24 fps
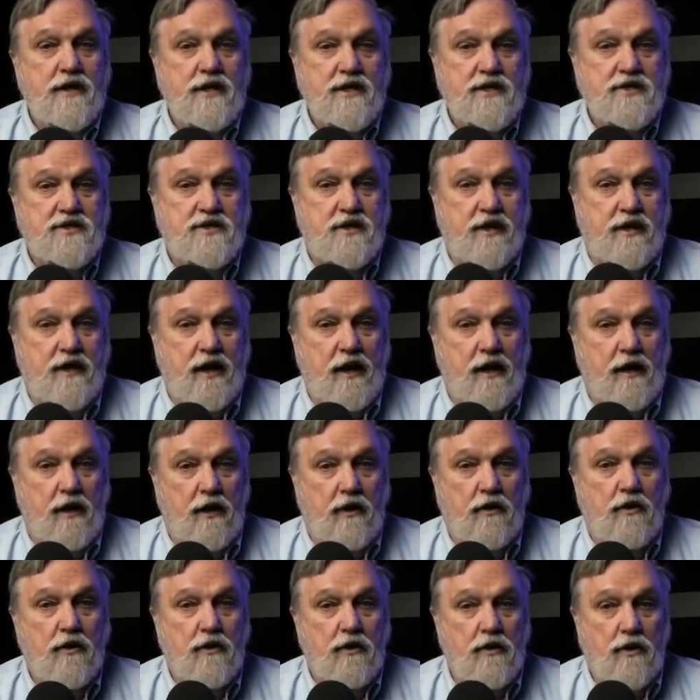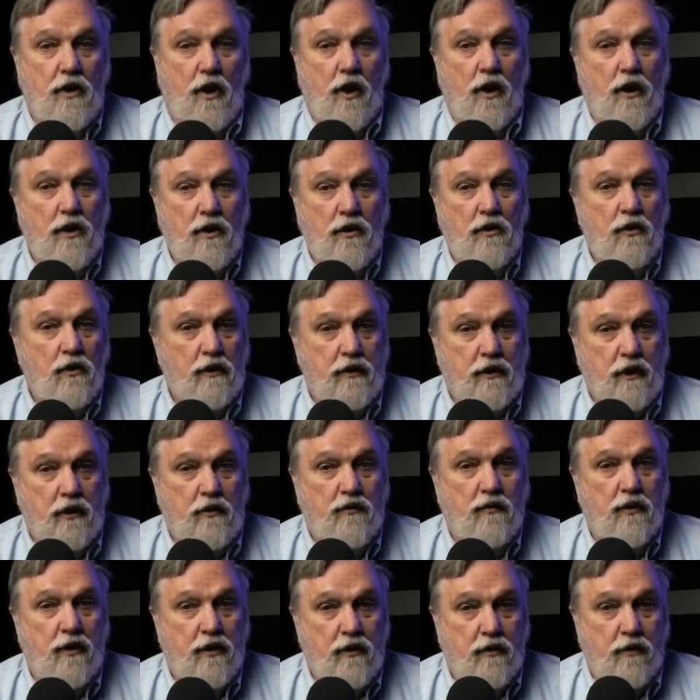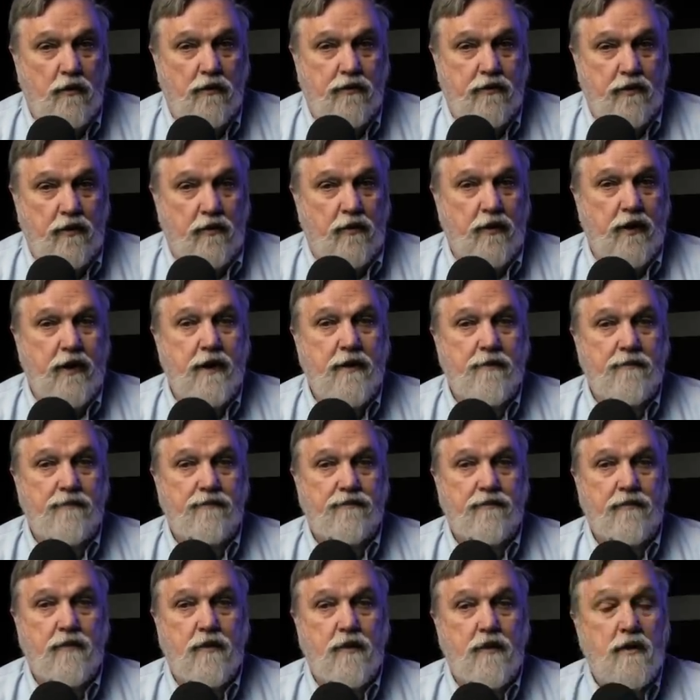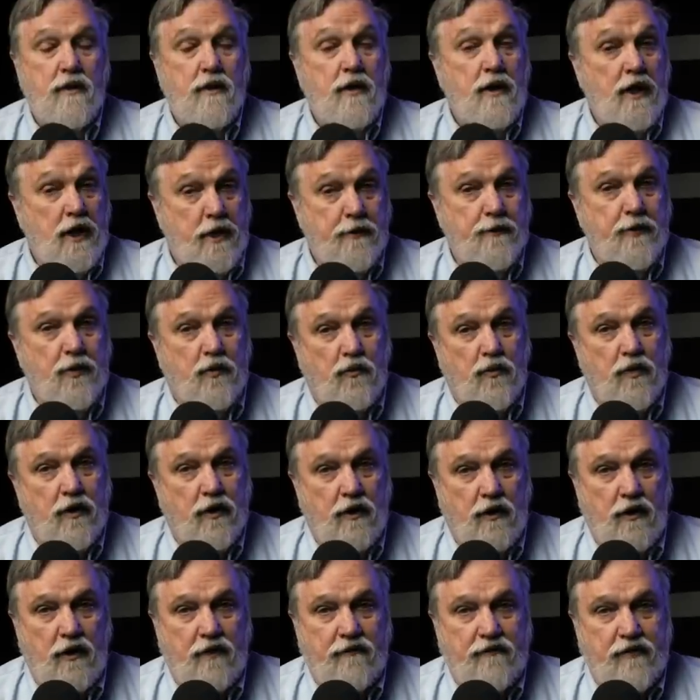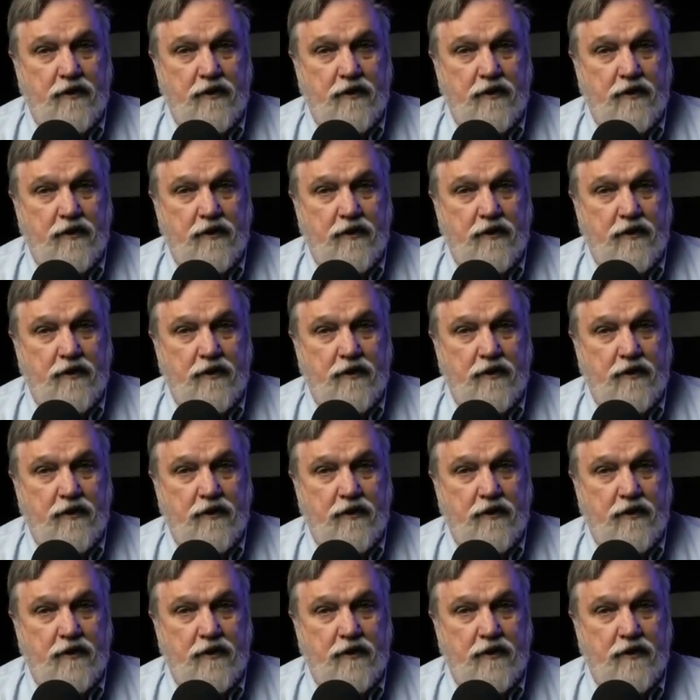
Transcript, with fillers: is to take a good hard look at critical theory and to be critical of